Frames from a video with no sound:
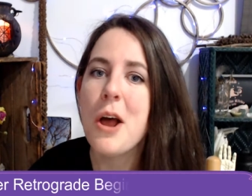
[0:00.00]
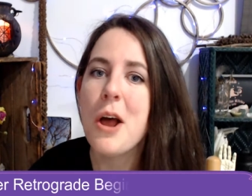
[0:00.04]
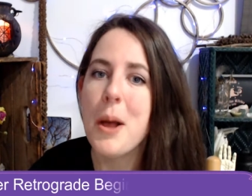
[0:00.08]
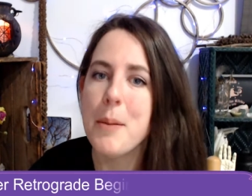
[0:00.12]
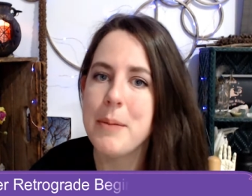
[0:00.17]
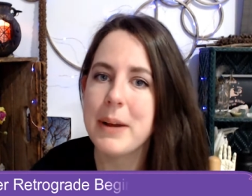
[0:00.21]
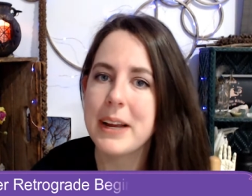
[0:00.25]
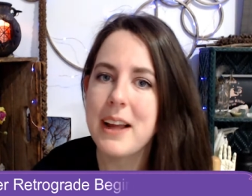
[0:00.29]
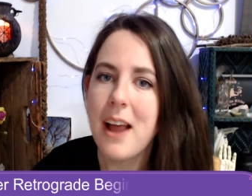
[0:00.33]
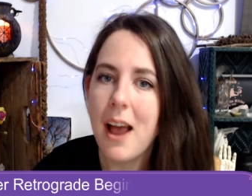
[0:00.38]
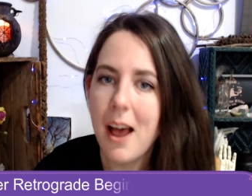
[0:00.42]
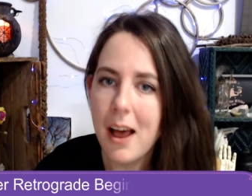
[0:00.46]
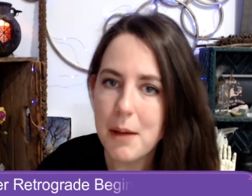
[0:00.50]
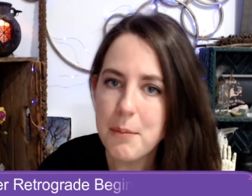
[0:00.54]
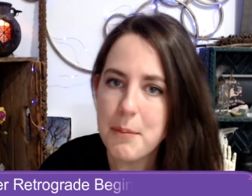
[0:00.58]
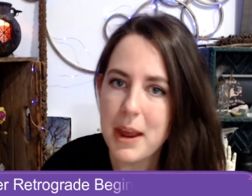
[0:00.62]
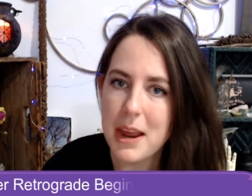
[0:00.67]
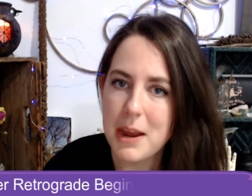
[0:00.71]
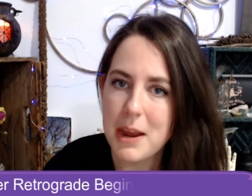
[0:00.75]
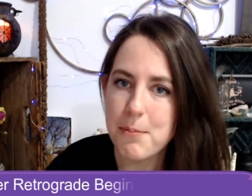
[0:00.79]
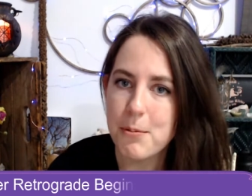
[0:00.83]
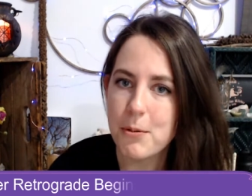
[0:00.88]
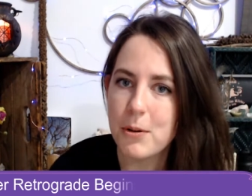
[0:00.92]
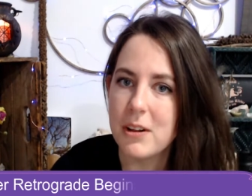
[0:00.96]
but come
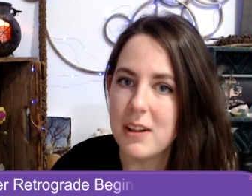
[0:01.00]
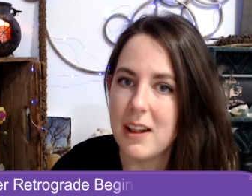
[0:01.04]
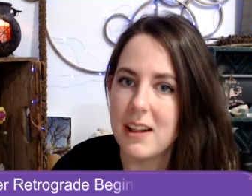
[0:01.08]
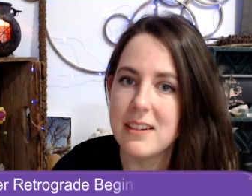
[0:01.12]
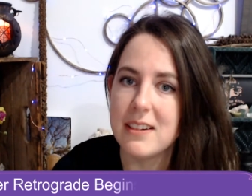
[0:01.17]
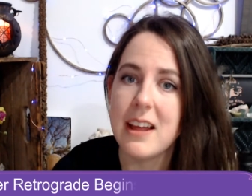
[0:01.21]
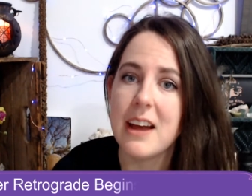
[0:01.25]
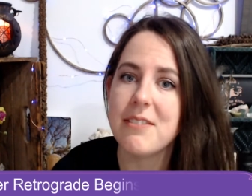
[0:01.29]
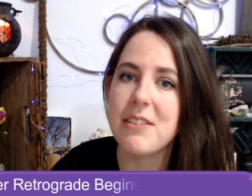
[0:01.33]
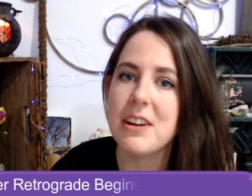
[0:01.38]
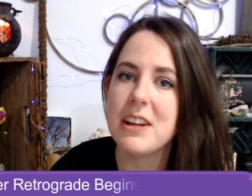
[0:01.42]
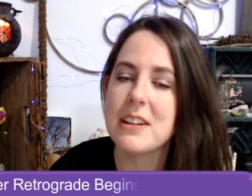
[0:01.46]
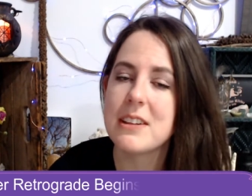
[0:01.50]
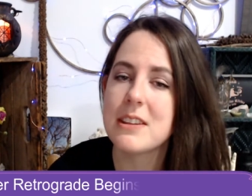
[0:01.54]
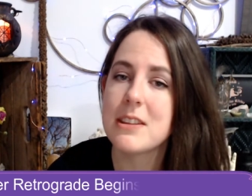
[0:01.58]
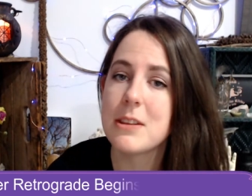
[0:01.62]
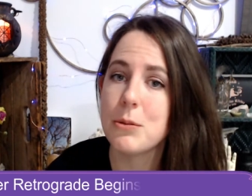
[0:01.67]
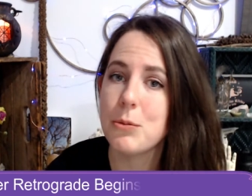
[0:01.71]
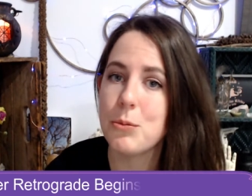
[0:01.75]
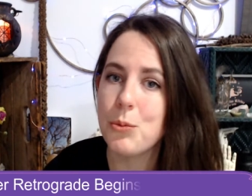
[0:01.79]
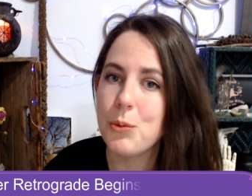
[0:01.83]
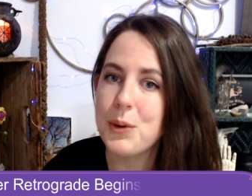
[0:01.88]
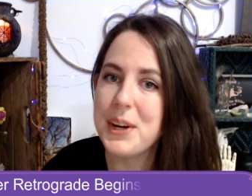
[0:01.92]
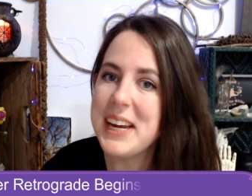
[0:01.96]
April 11th
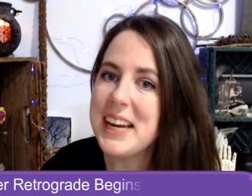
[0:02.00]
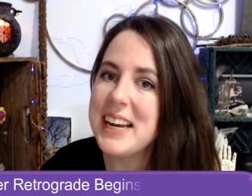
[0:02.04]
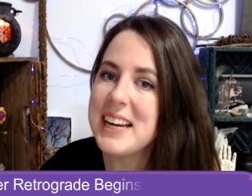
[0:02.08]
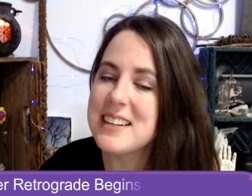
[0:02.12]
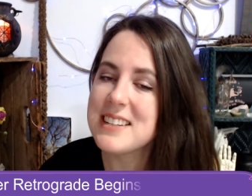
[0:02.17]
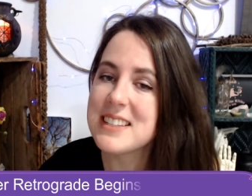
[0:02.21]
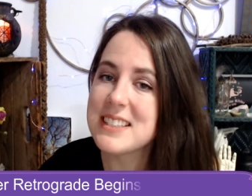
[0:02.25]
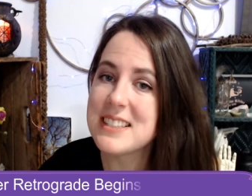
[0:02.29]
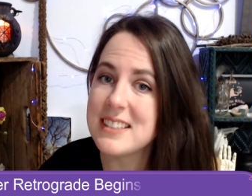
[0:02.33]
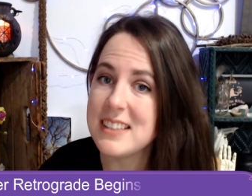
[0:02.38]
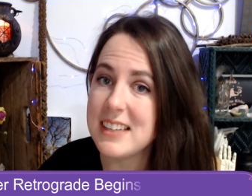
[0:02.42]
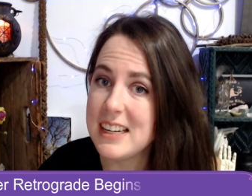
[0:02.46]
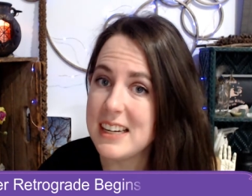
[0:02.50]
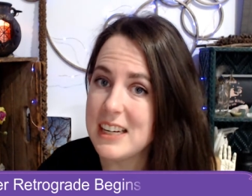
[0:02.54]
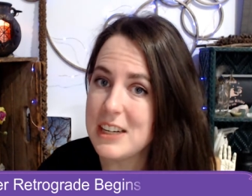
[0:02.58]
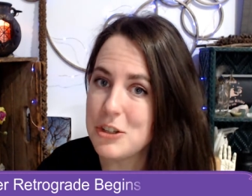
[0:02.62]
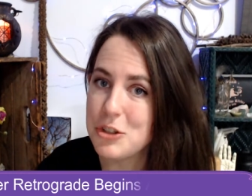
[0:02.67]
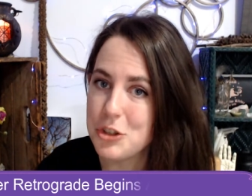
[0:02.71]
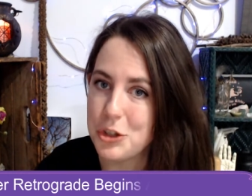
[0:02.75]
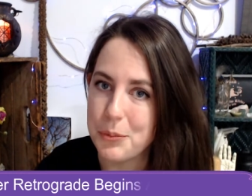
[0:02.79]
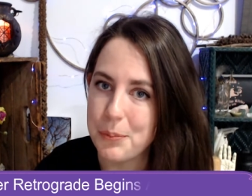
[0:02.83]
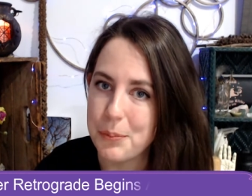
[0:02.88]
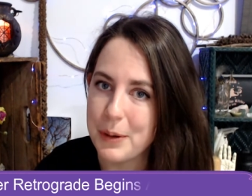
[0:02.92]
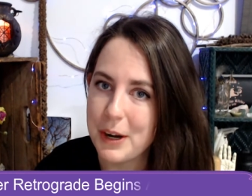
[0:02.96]
we see
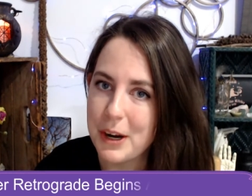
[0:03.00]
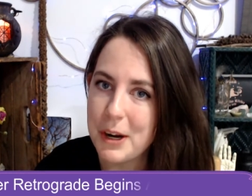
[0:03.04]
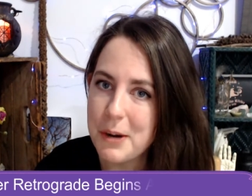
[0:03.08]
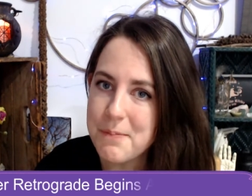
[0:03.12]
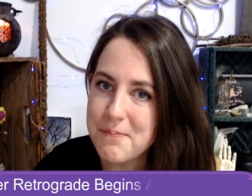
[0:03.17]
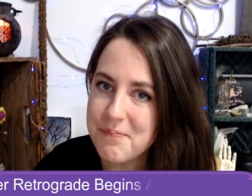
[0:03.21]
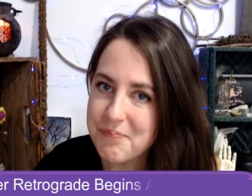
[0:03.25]
Jupiter